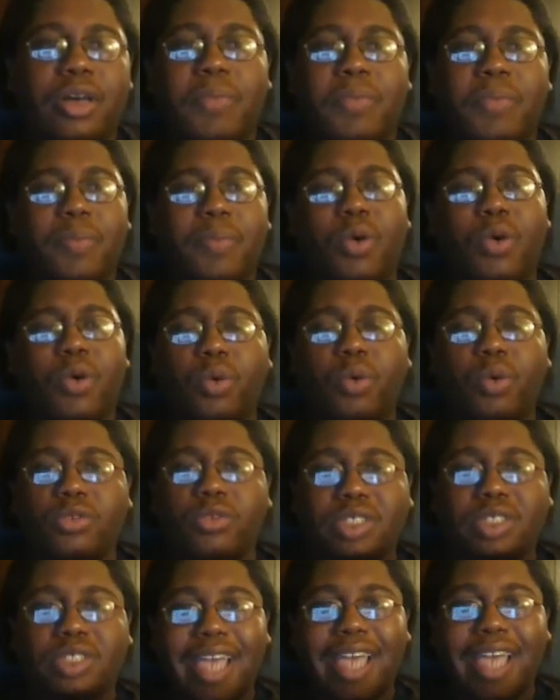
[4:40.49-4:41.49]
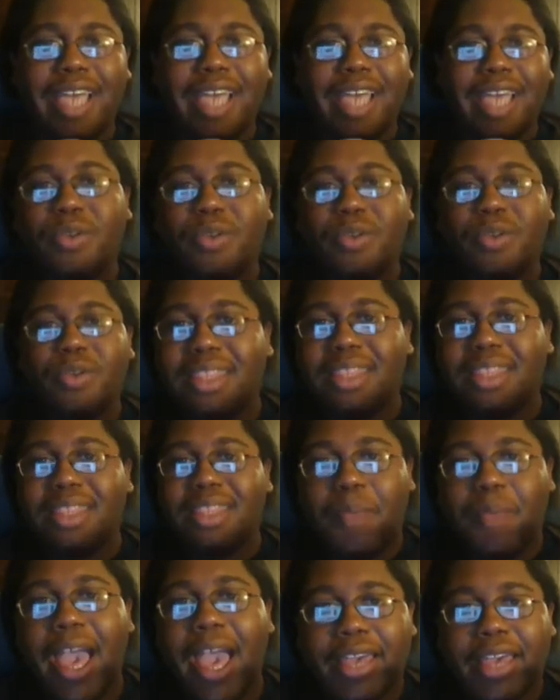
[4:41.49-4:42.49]
People who will stab you in the
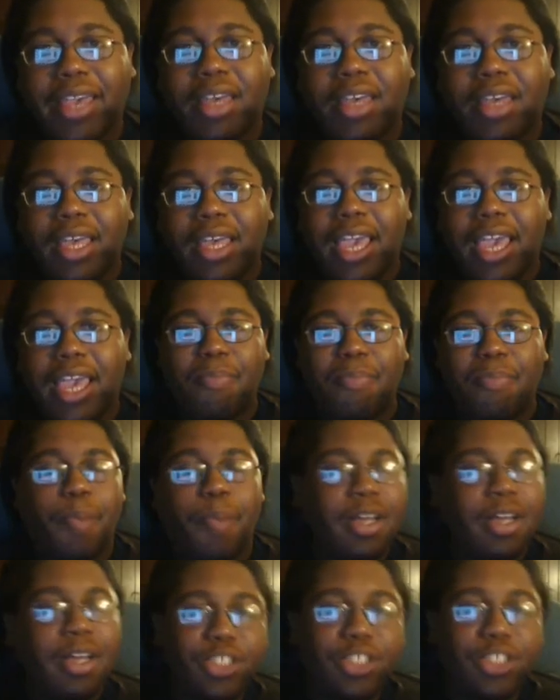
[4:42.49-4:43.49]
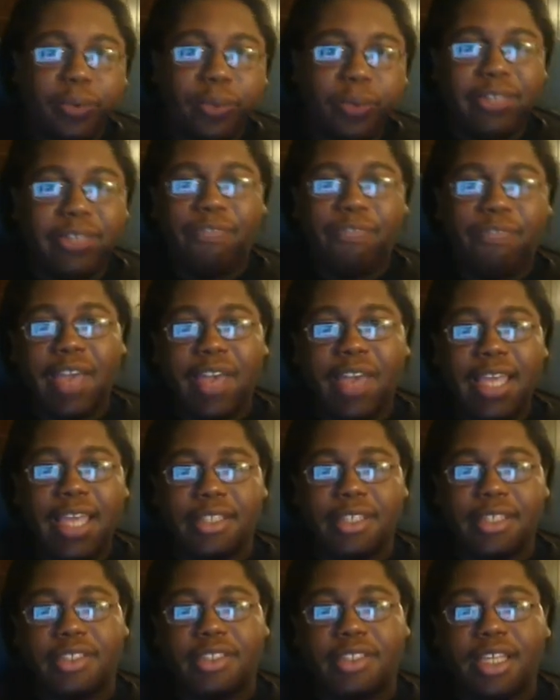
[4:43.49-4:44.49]
back and punch you in the
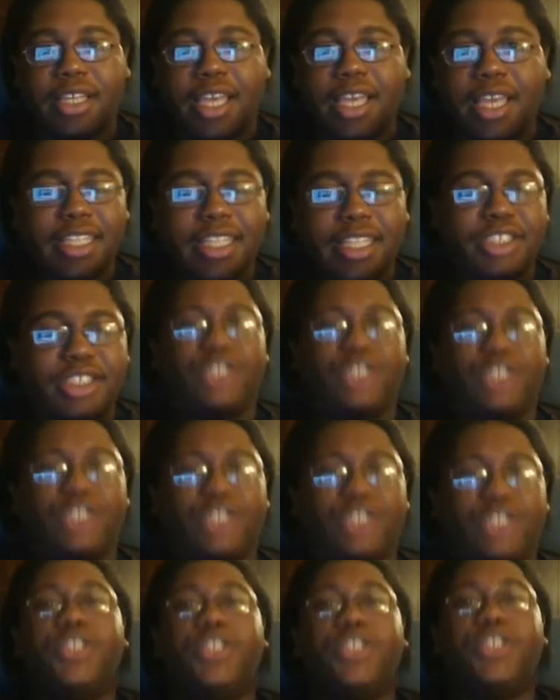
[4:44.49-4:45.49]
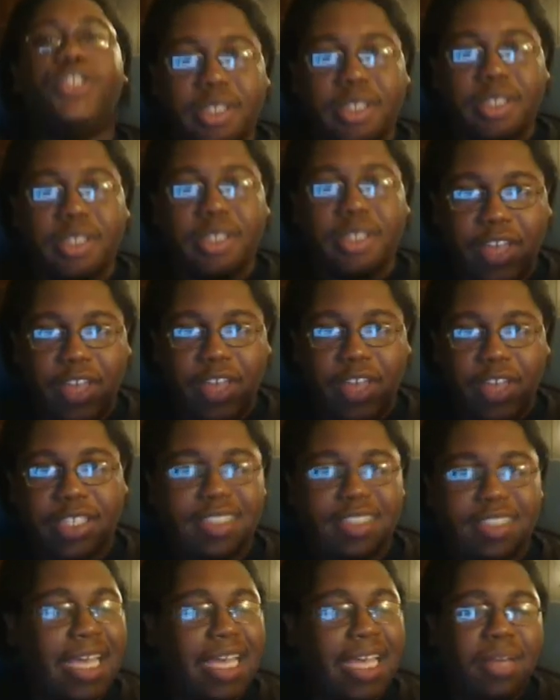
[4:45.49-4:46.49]
face and then shoot you in the face
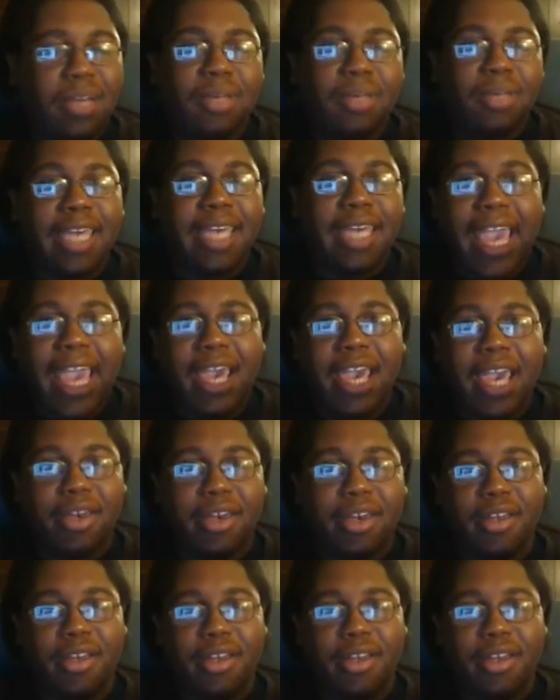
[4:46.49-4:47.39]
because they don't care.